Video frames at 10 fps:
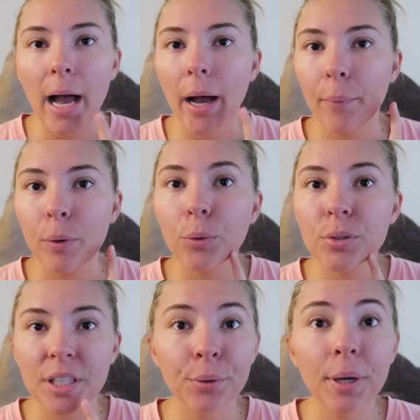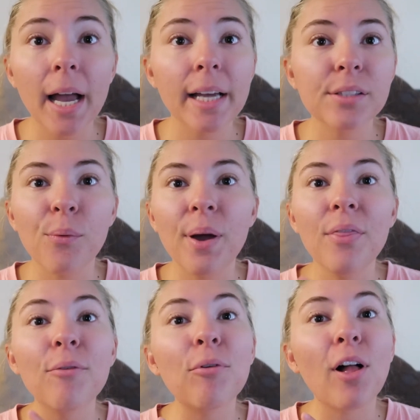I will see you guys
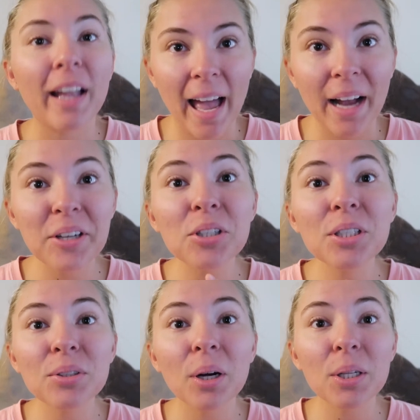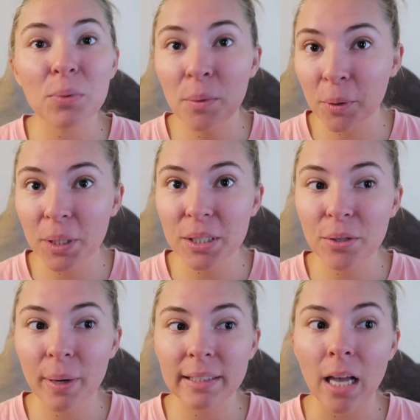when the vlog actually starts, when
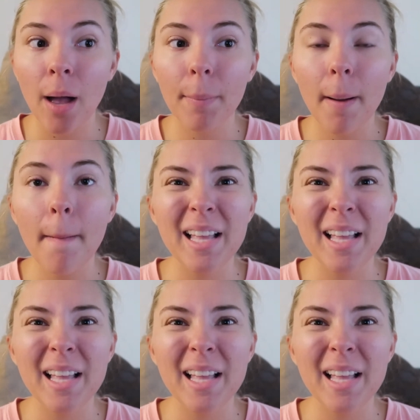Mauricio wakes up.